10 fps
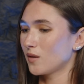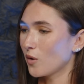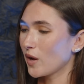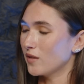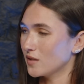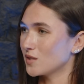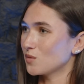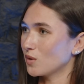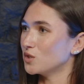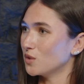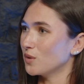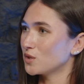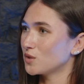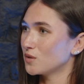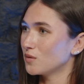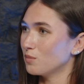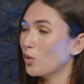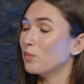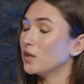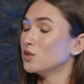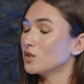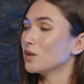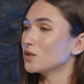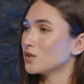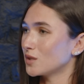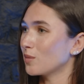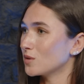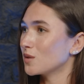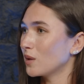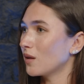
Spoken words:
okay, this is what being Jewish is supposed to be